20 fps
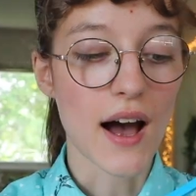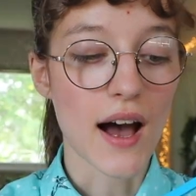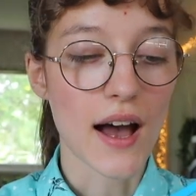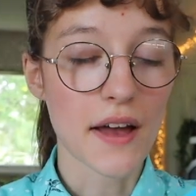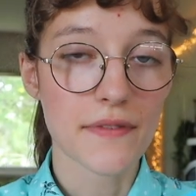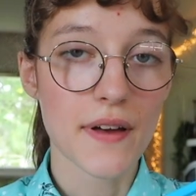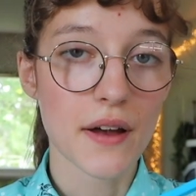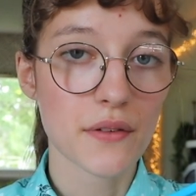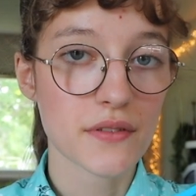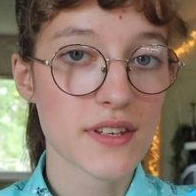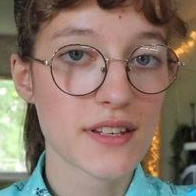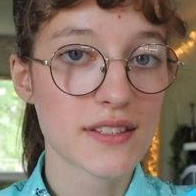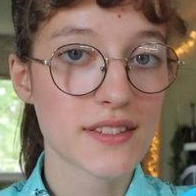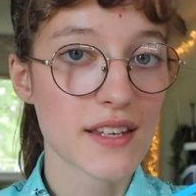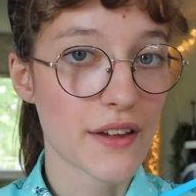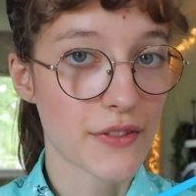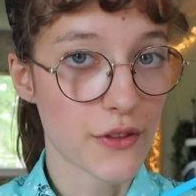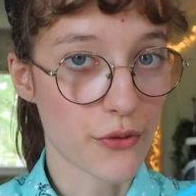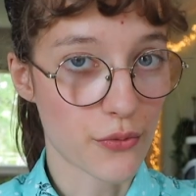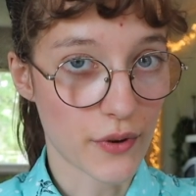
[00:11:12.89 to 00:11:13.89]
I found this
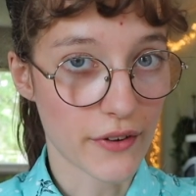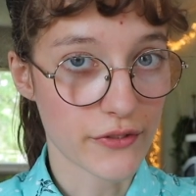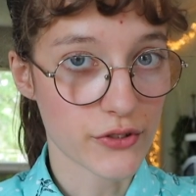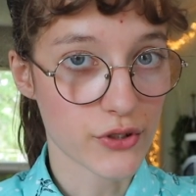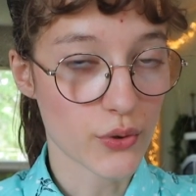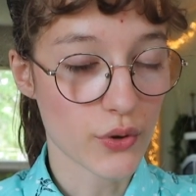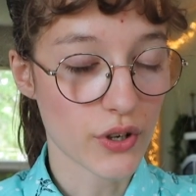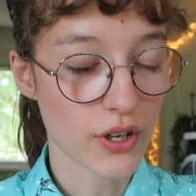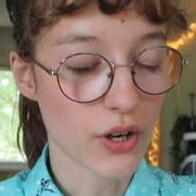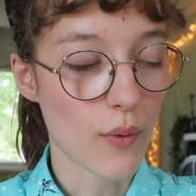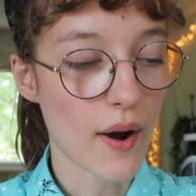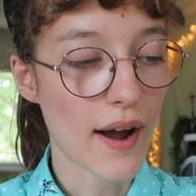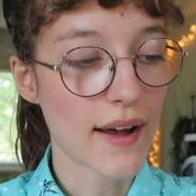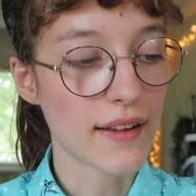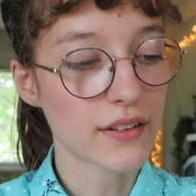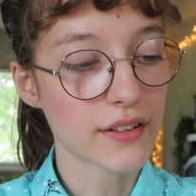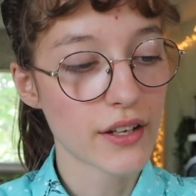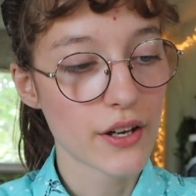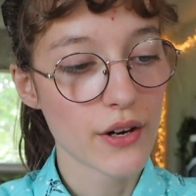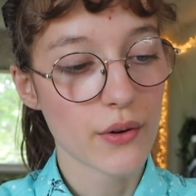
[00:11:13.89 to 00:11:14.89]
at the thrift store a
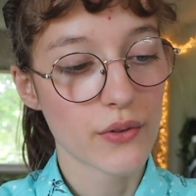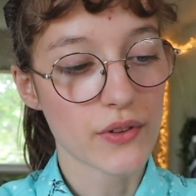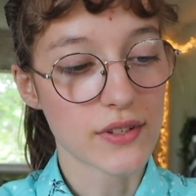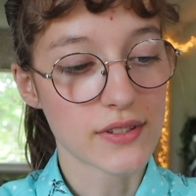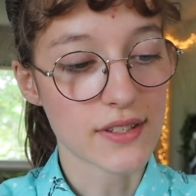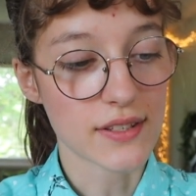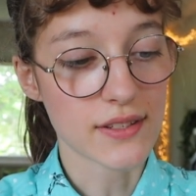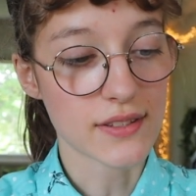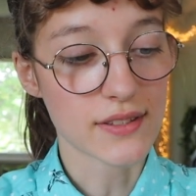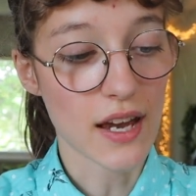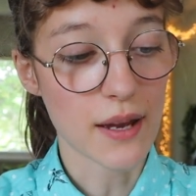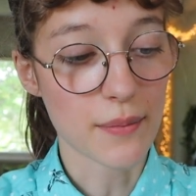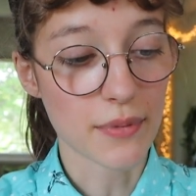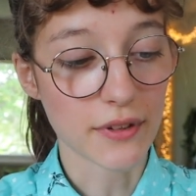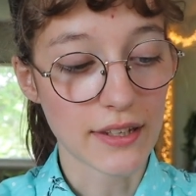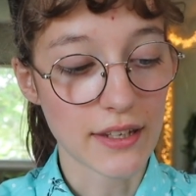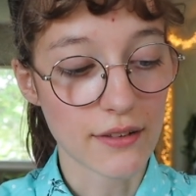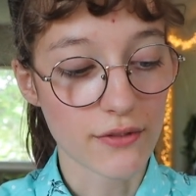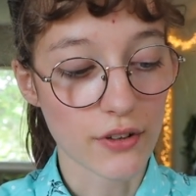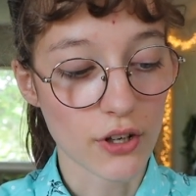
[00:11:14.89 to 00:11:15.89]
while ago. This is I
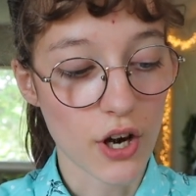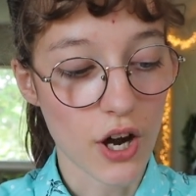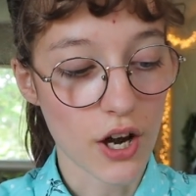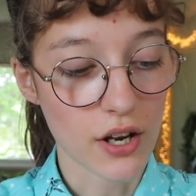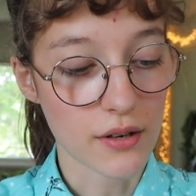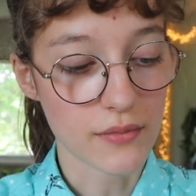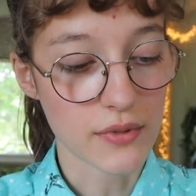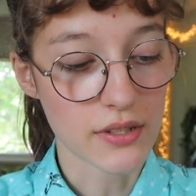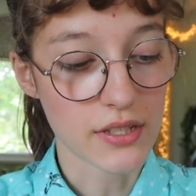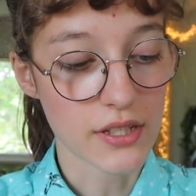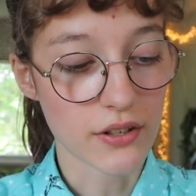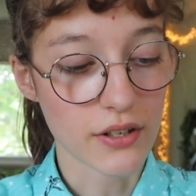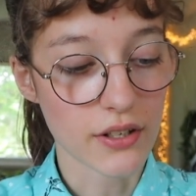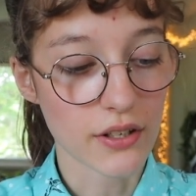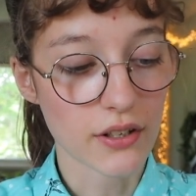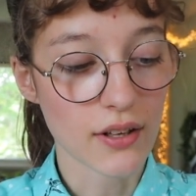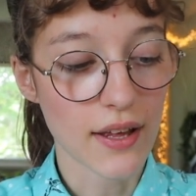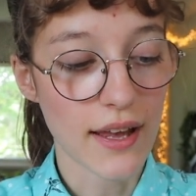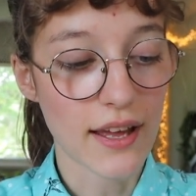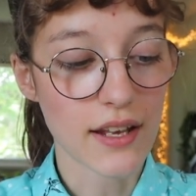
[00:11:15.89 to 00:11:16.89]
believe a cotton
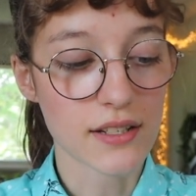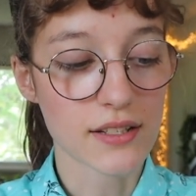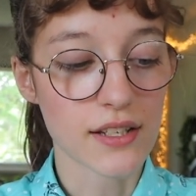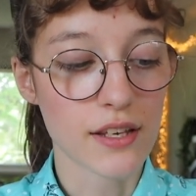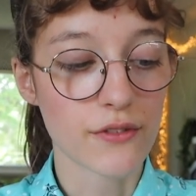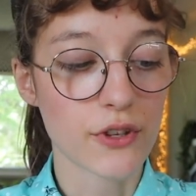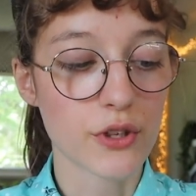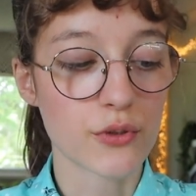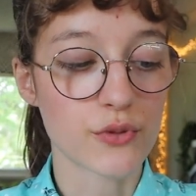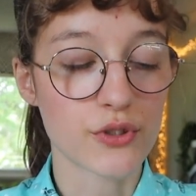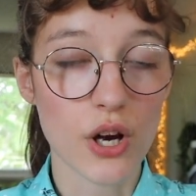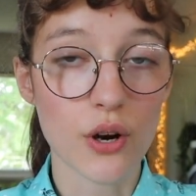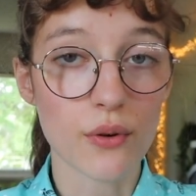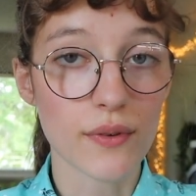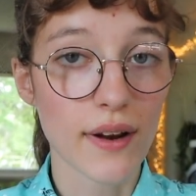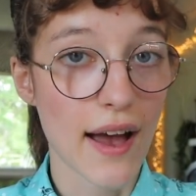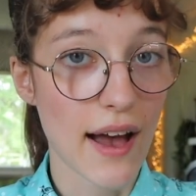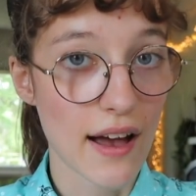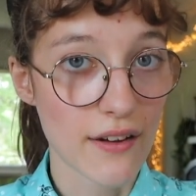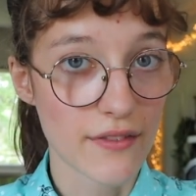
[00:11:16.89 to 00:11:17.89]
material and if you
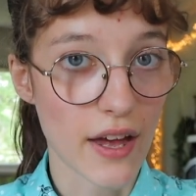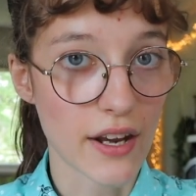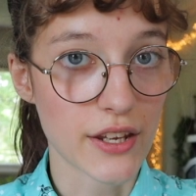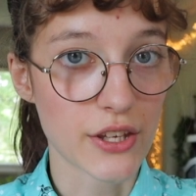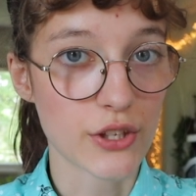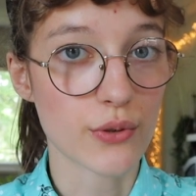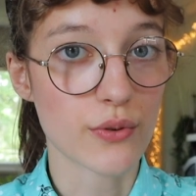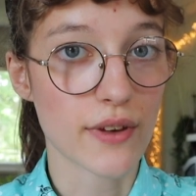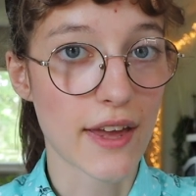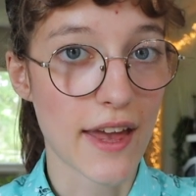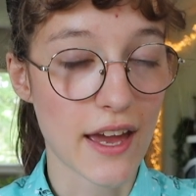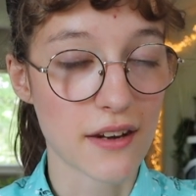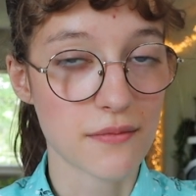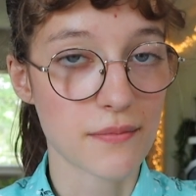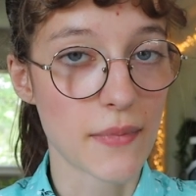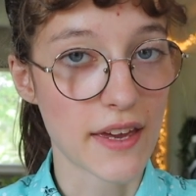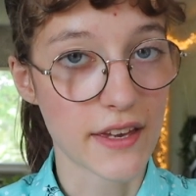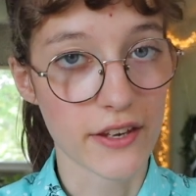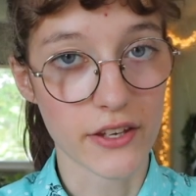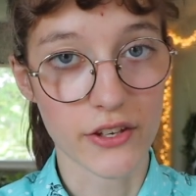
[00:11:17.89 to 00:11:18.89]
don't have any you can
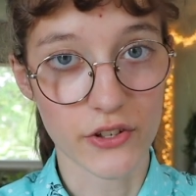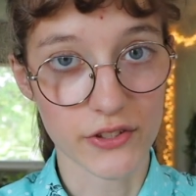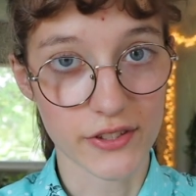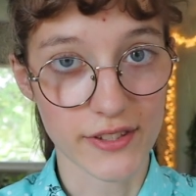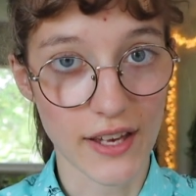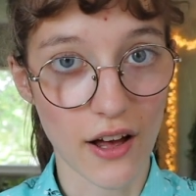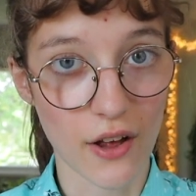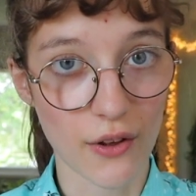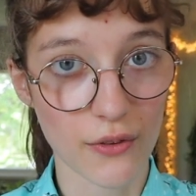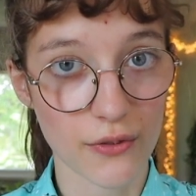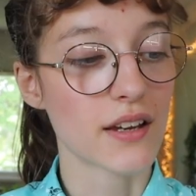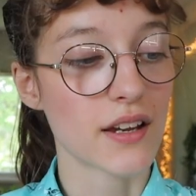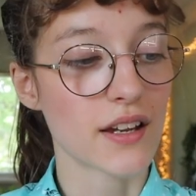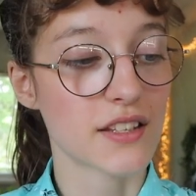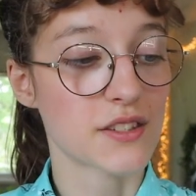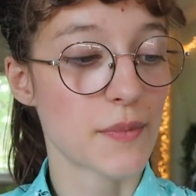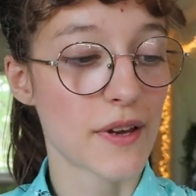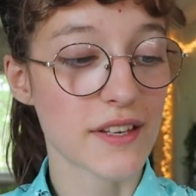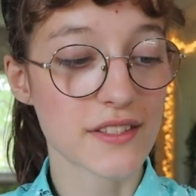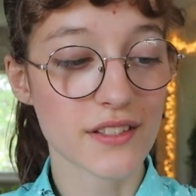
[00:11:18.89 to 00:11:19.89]
make it yourself.
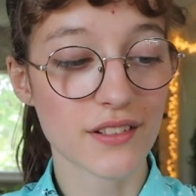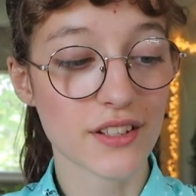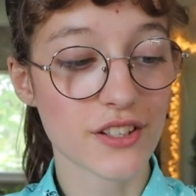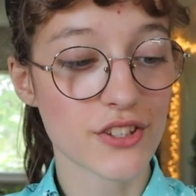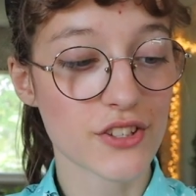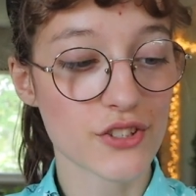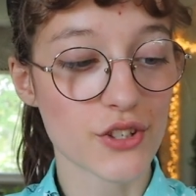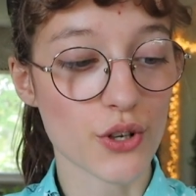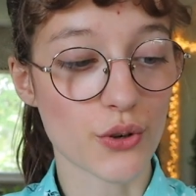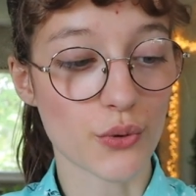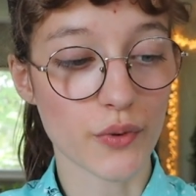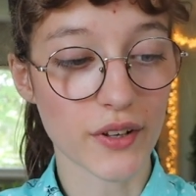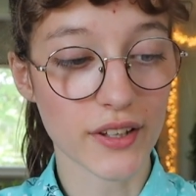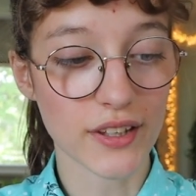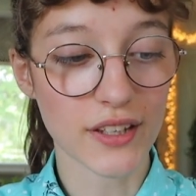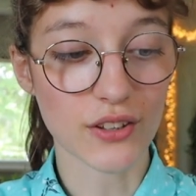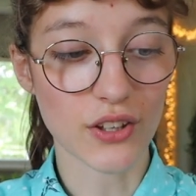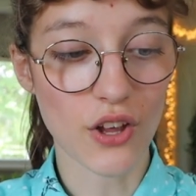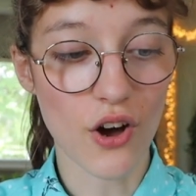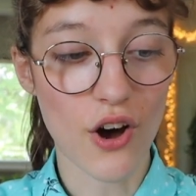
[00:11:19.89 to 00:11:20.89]
It's basically just a
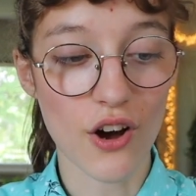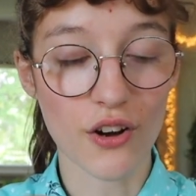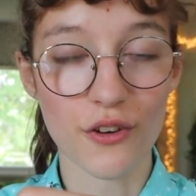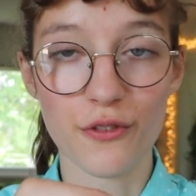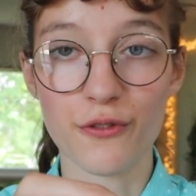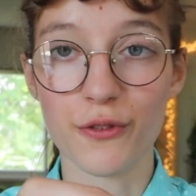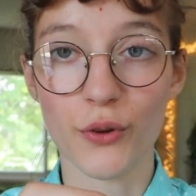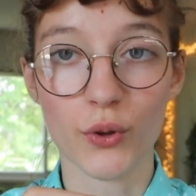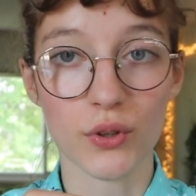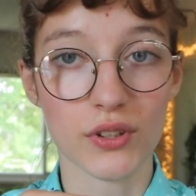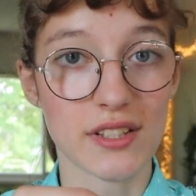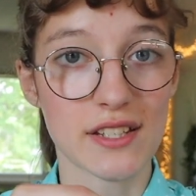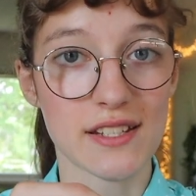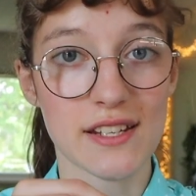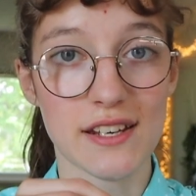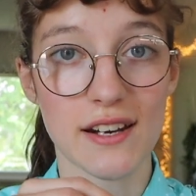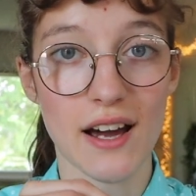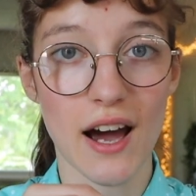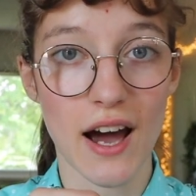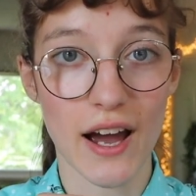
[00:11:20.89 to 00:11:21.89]
really long folded
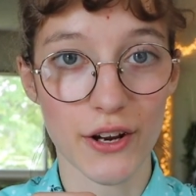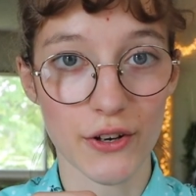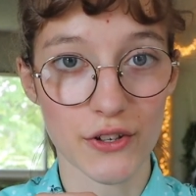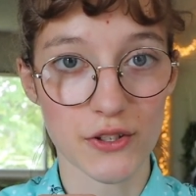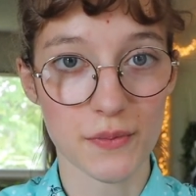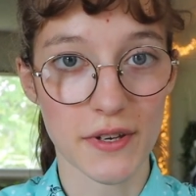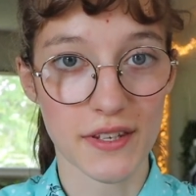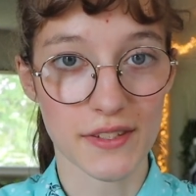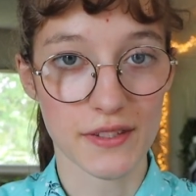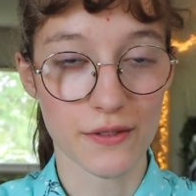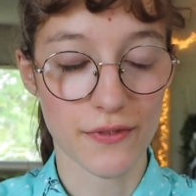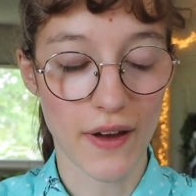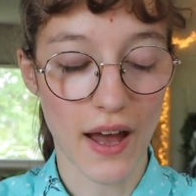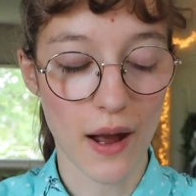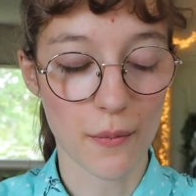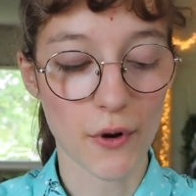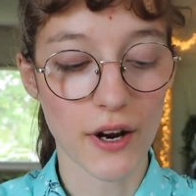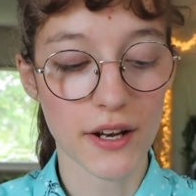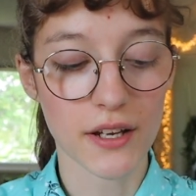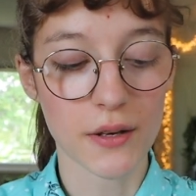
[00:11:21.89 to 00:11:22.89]
and ironed piece of
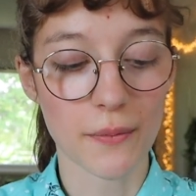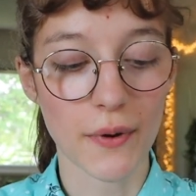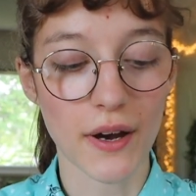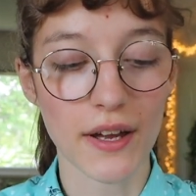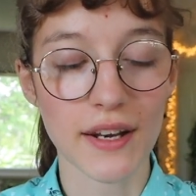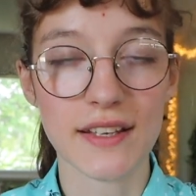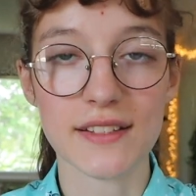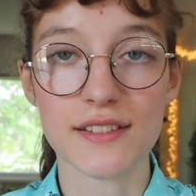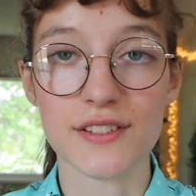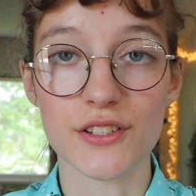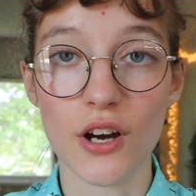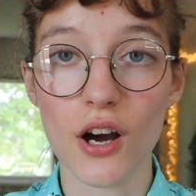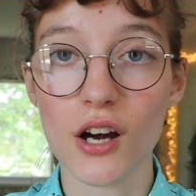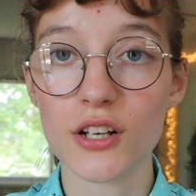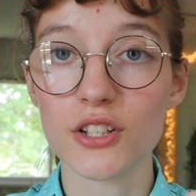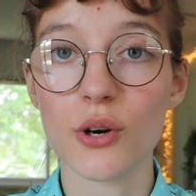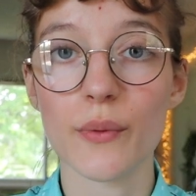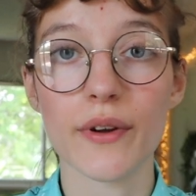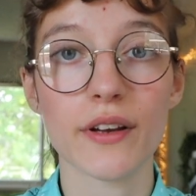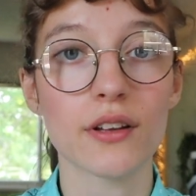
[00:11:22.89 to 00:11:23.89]
fabric but it's
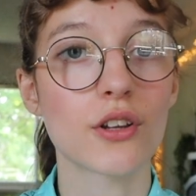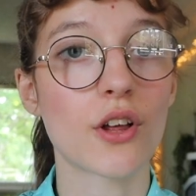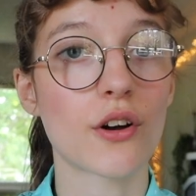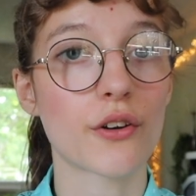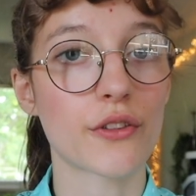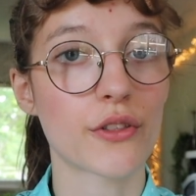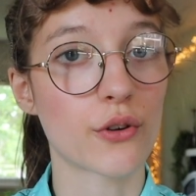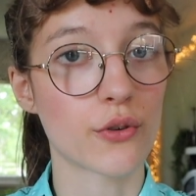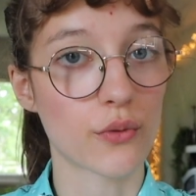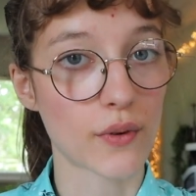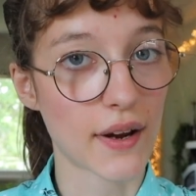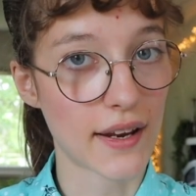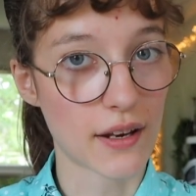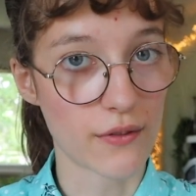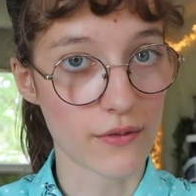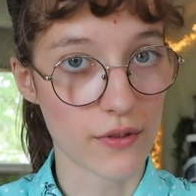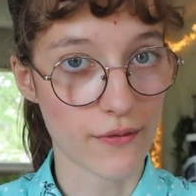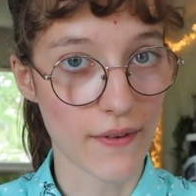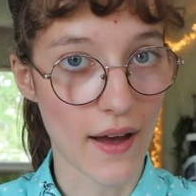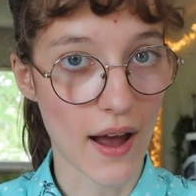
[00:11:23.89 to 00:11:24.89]
not going along the grain
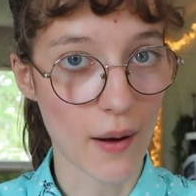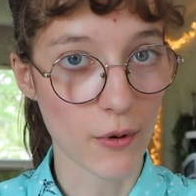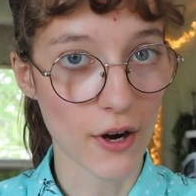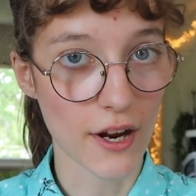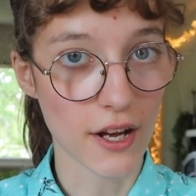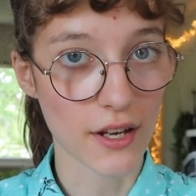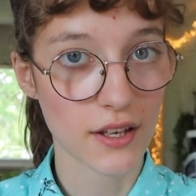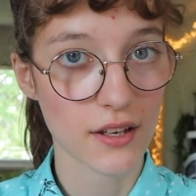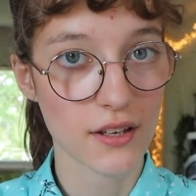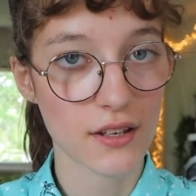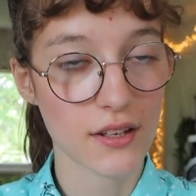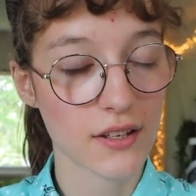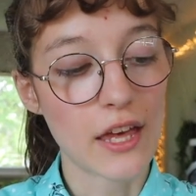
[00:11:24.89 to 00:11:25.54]
of the fabric.